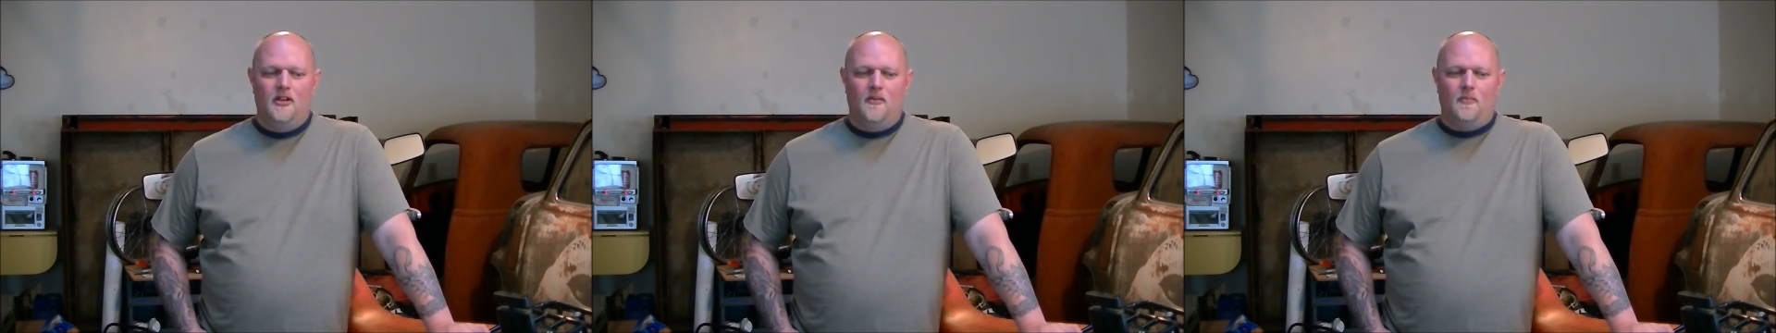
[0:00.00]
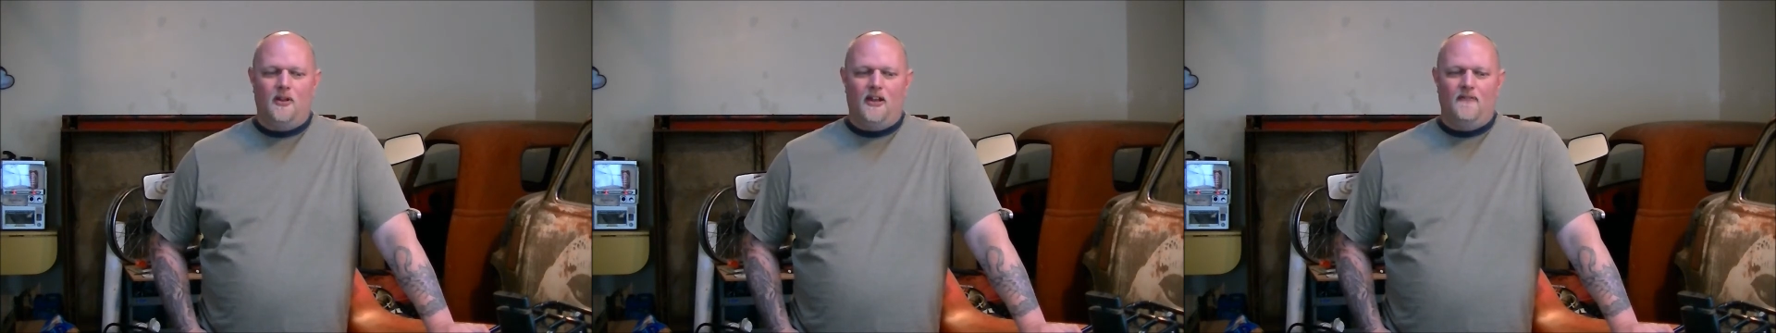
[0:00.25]

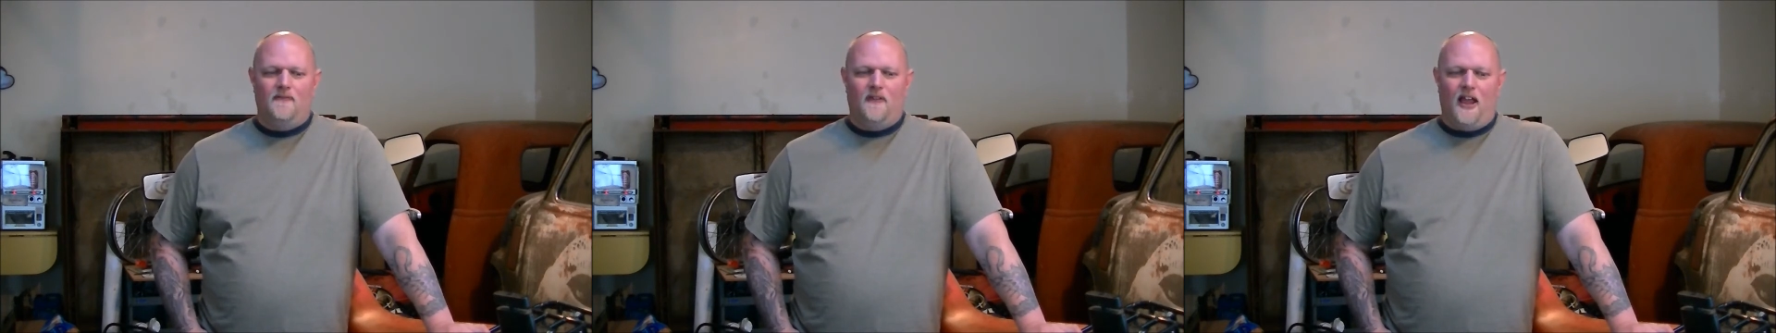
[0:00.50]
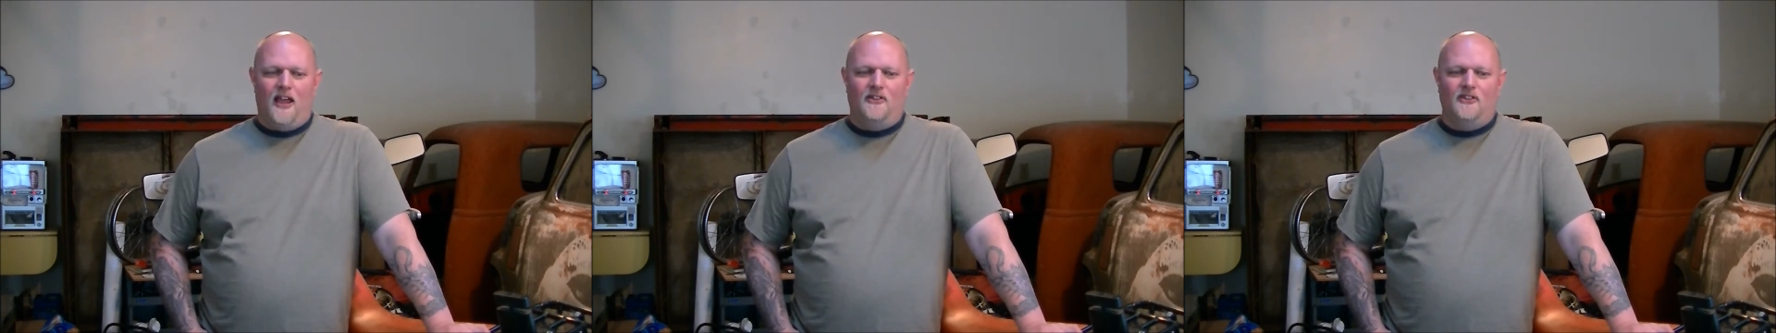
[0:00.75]
But I've
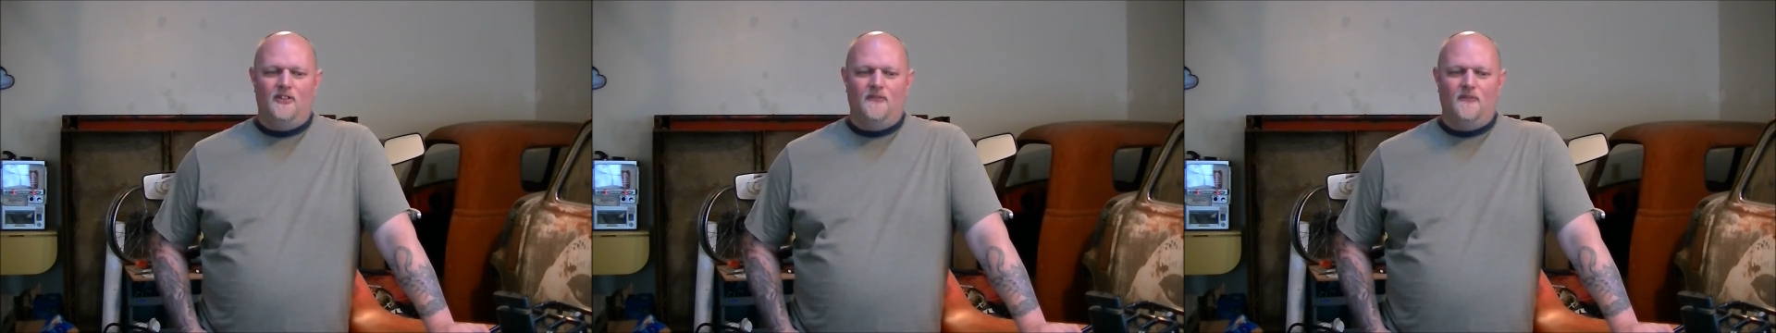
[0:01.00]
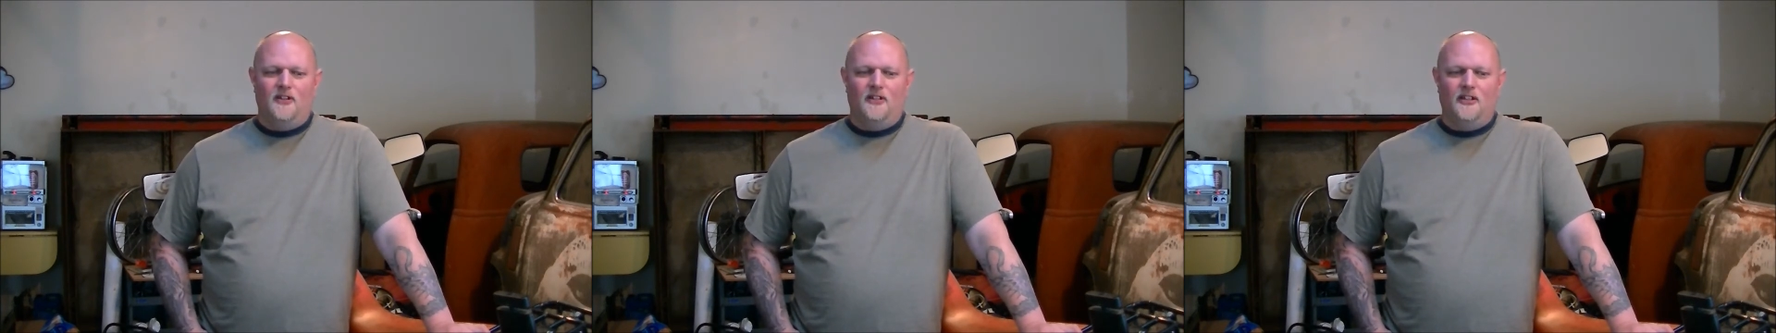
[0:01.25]
had this
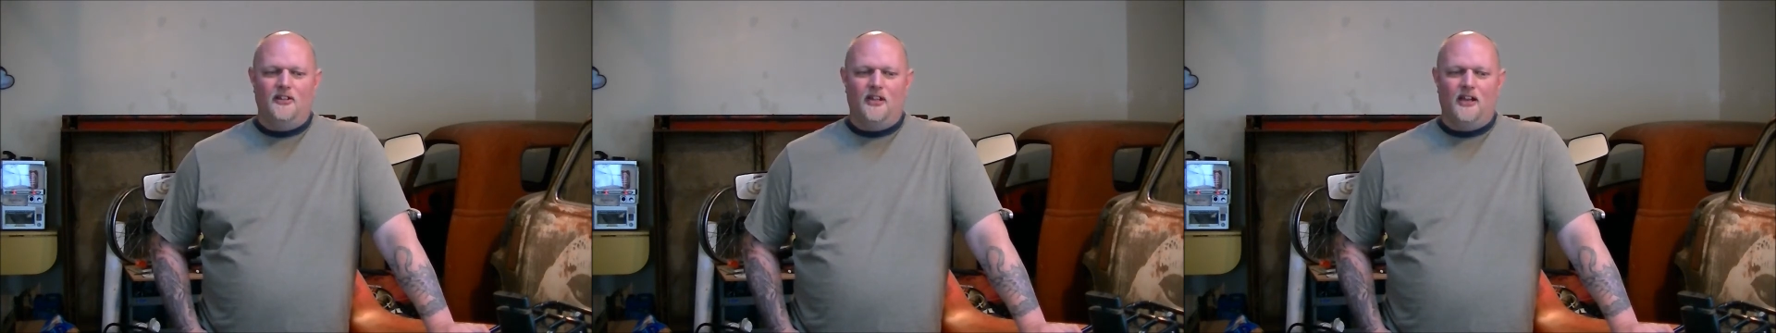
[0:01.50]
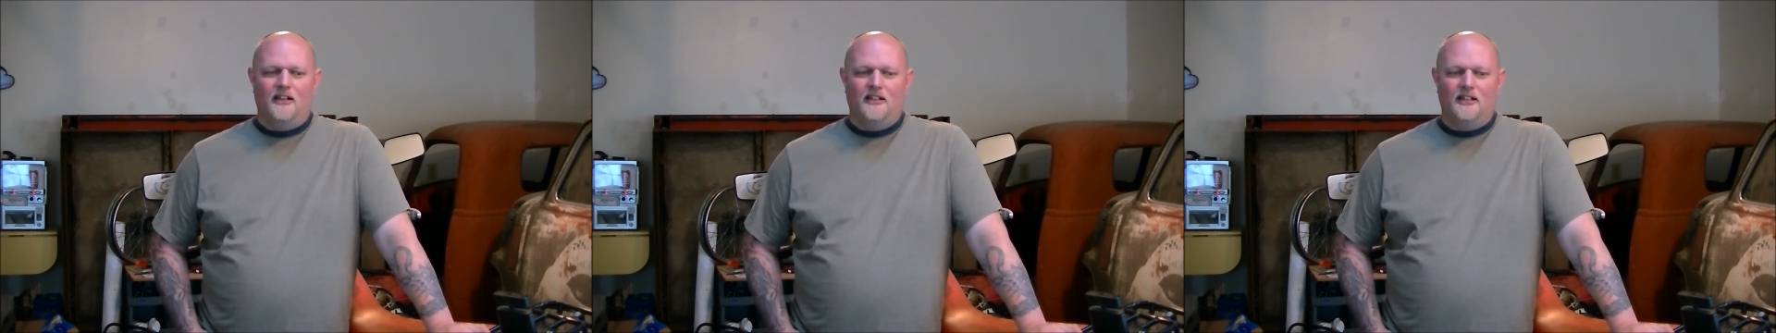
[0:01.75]
feeling that
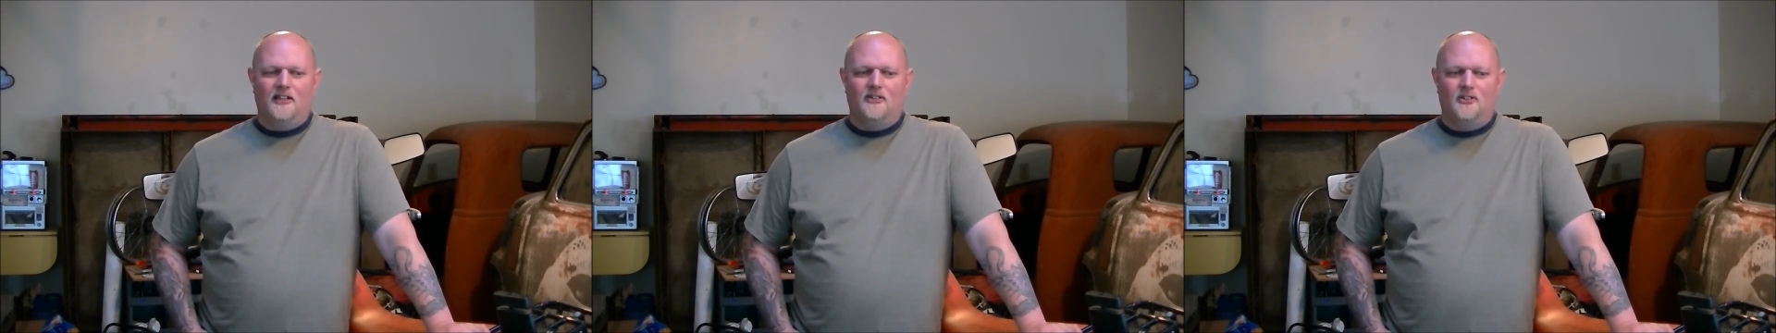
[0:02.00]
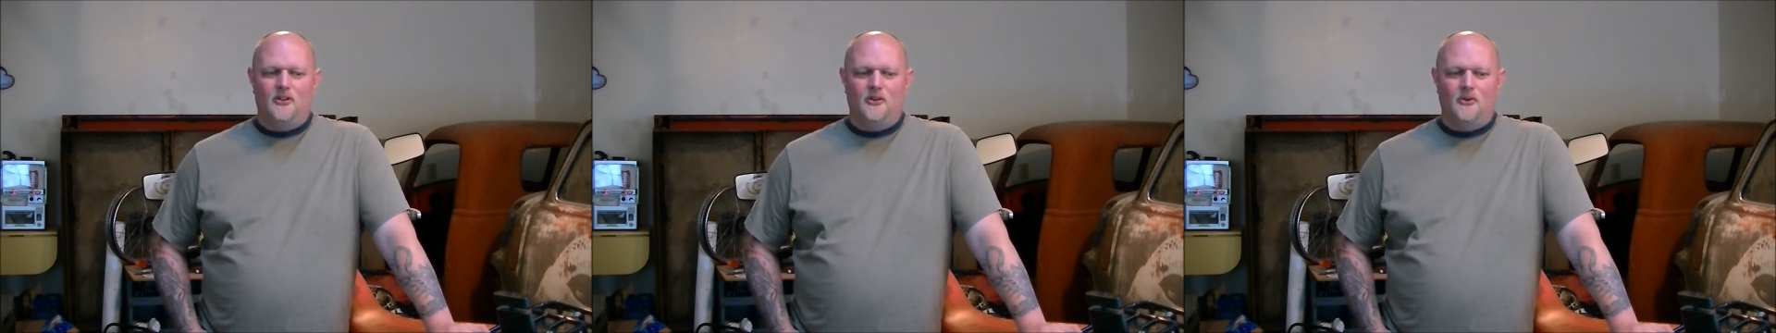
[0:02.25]
I needed
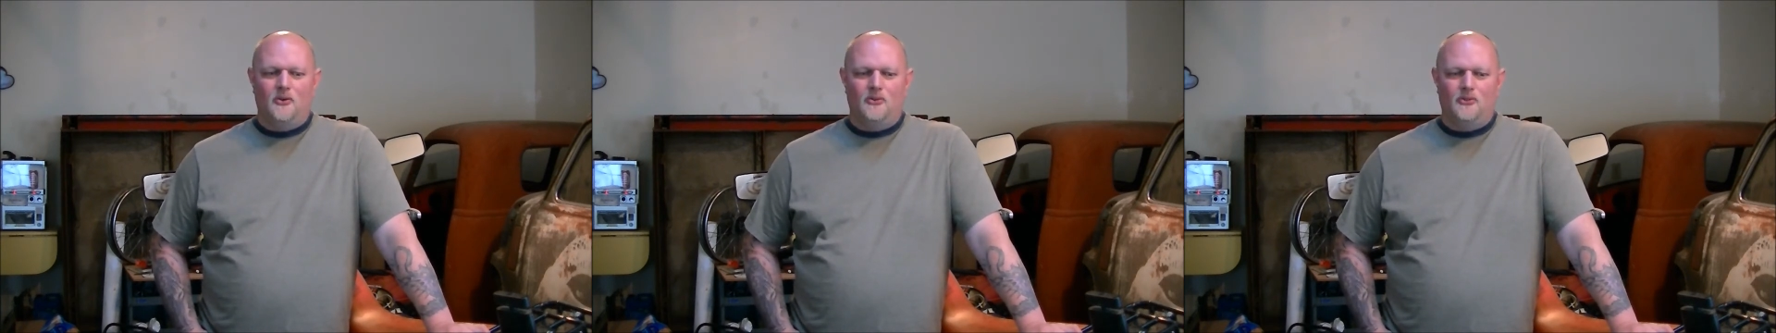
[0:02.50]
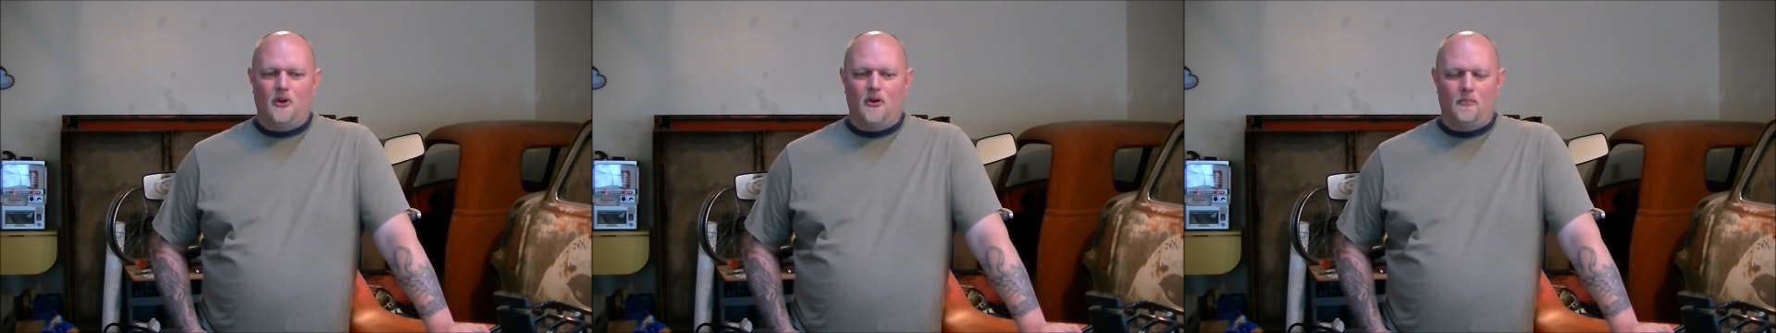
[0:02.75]
to
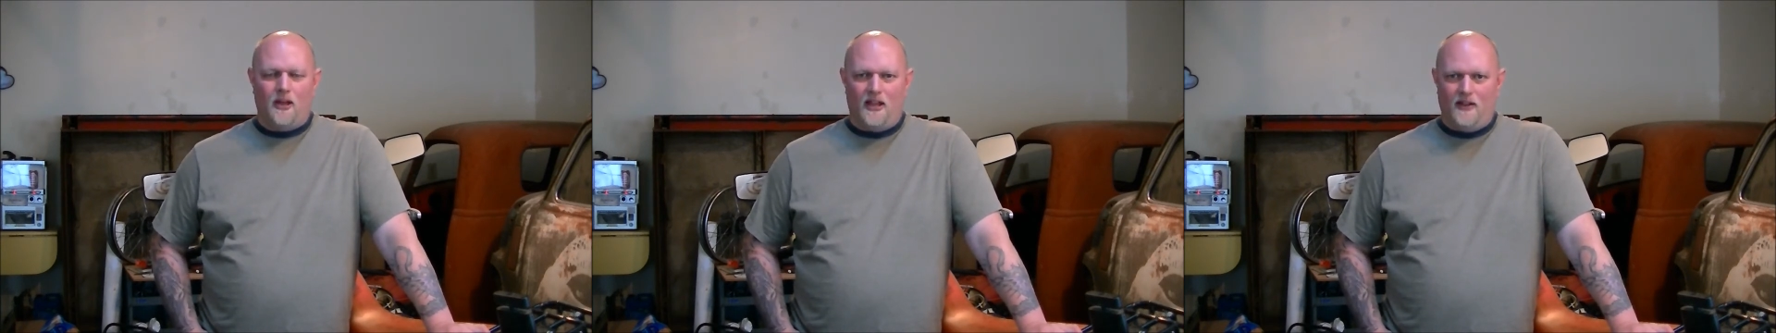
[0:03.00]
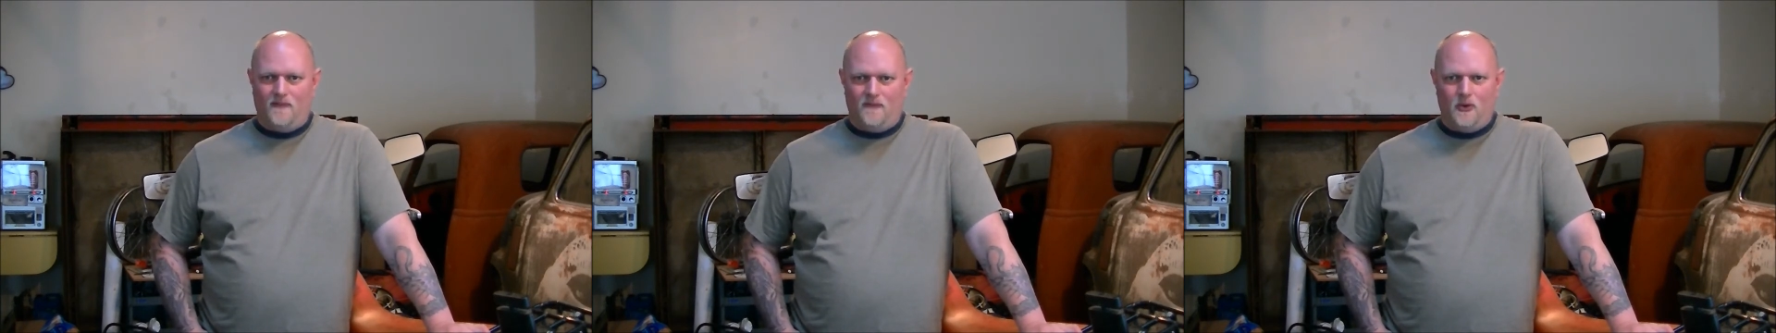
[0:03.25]
start
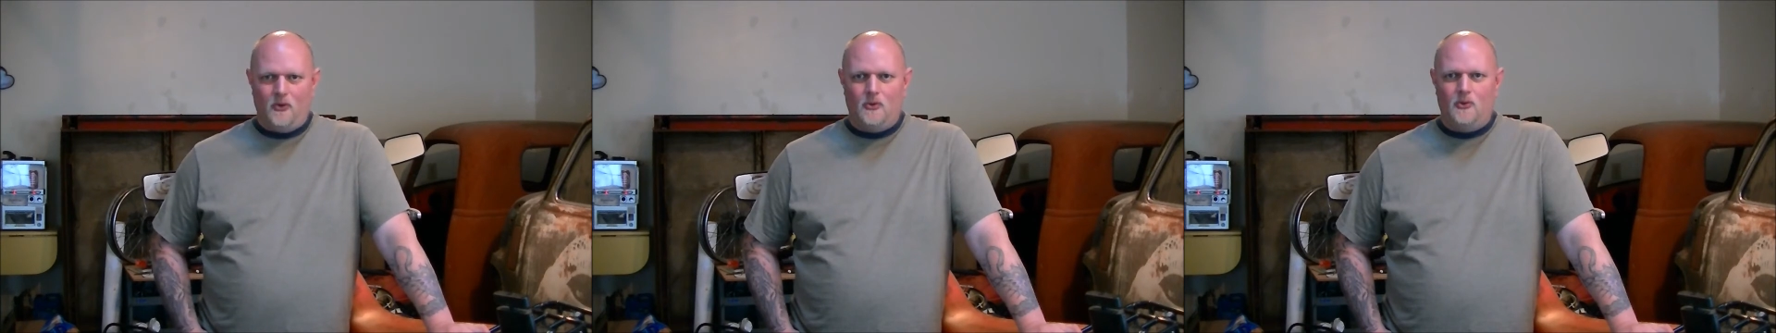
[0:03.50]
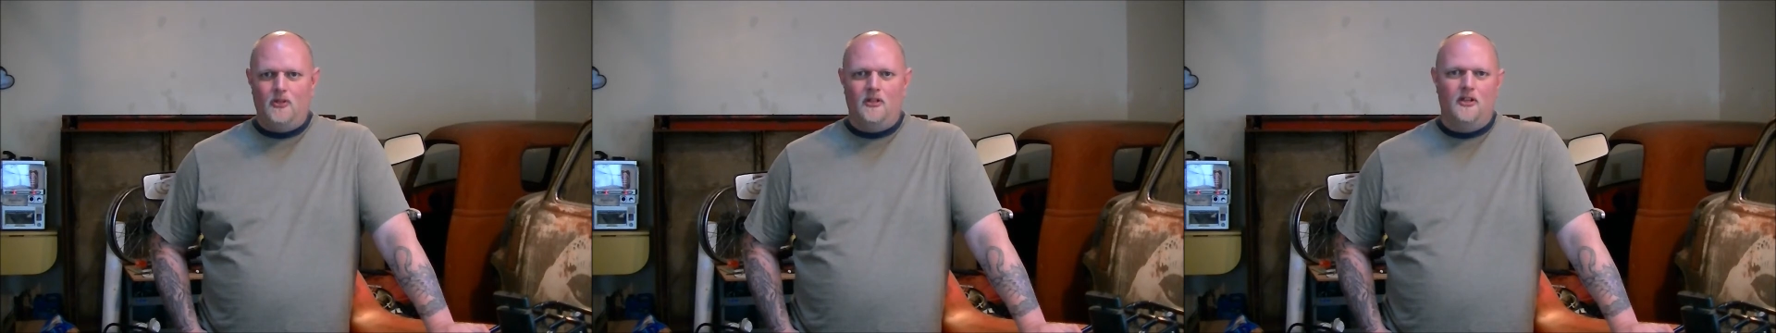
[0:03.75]
buying food,